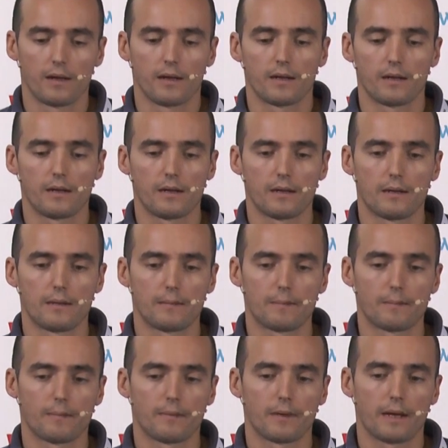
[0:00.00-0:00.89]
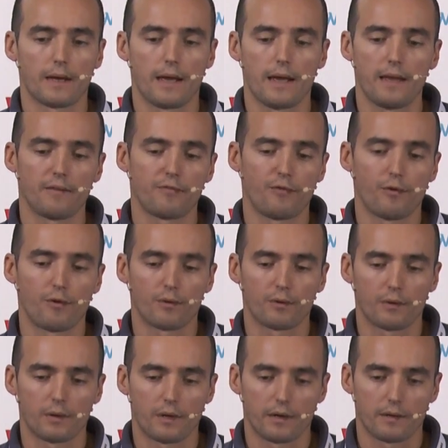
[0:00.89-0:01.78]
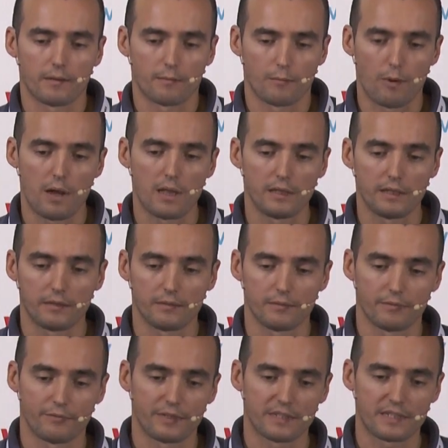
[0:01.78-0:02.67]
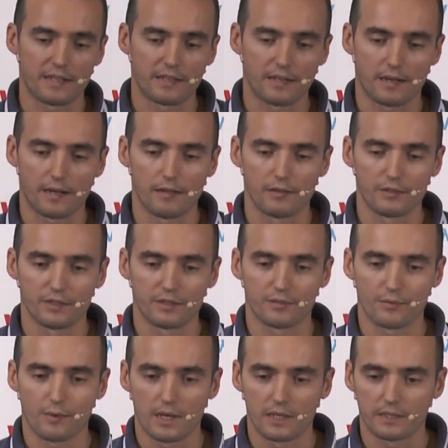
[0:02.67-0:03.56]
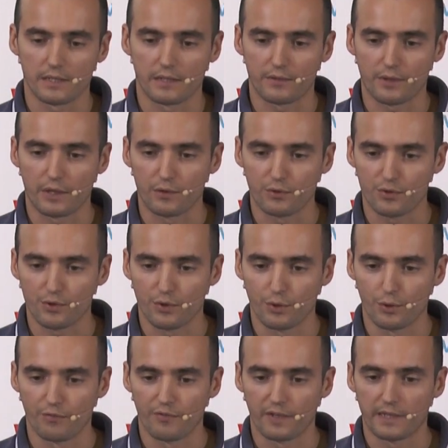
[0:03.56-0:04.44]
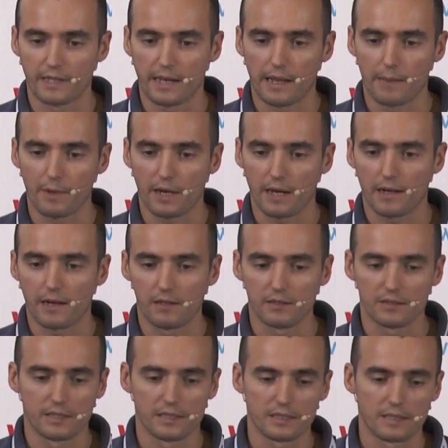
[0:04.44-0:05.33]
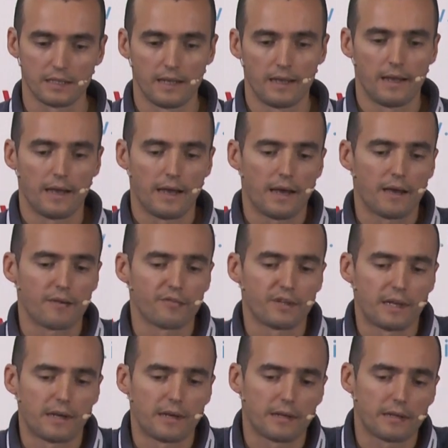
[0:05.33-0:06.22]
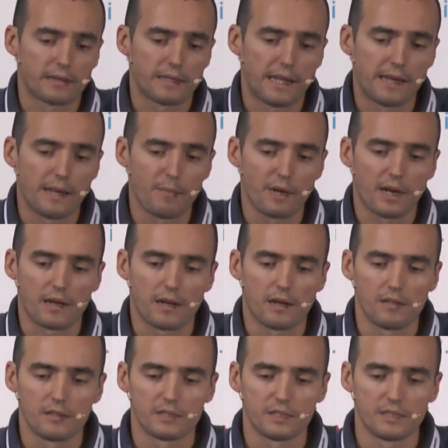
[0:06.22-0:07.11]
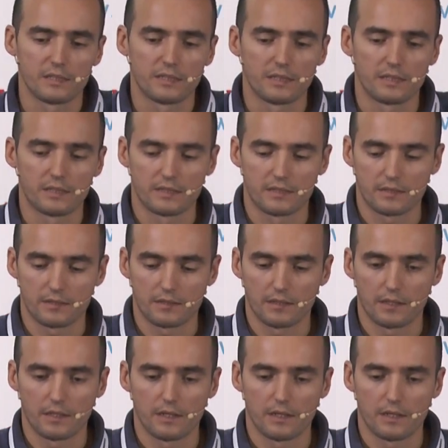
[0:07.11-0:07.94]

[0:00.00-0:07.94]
And while the static analysis runs, I try to show you the dynamic analysis. And then dynamic analysis is